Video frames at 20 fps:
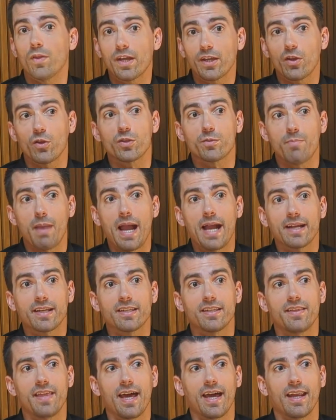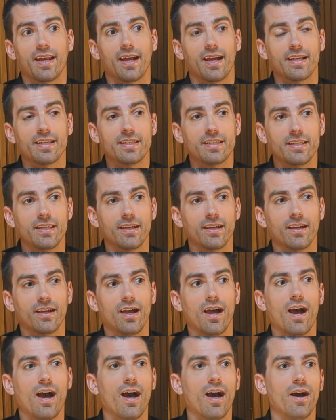Well, that goes back to that
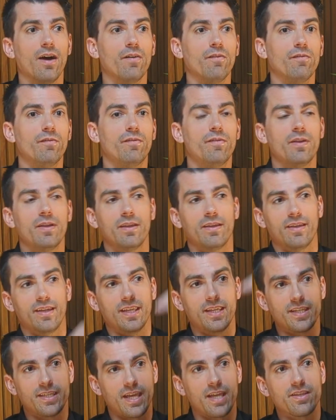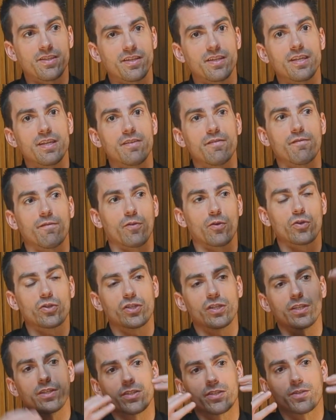idea of intensity
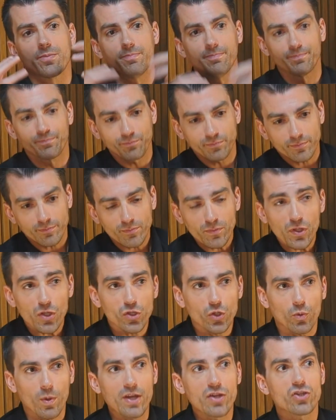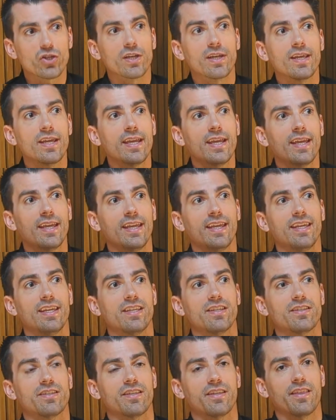versus duration,
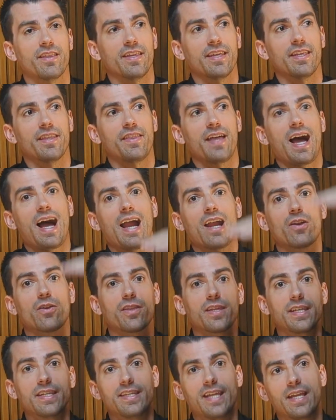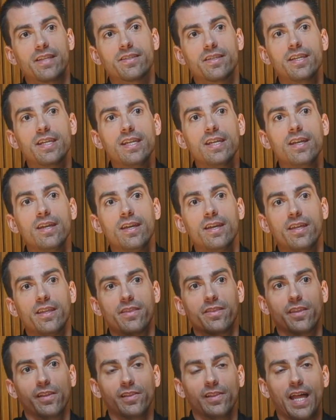is that the higher the intensity,
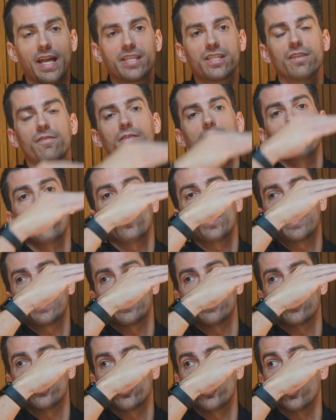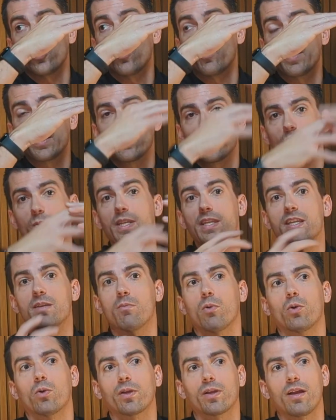the less of it we can do because we
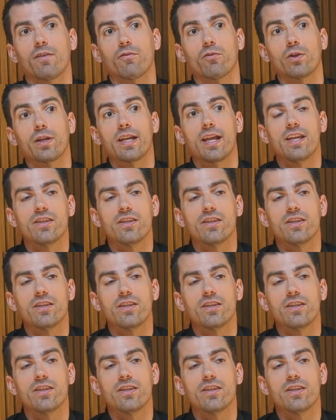need more recovery.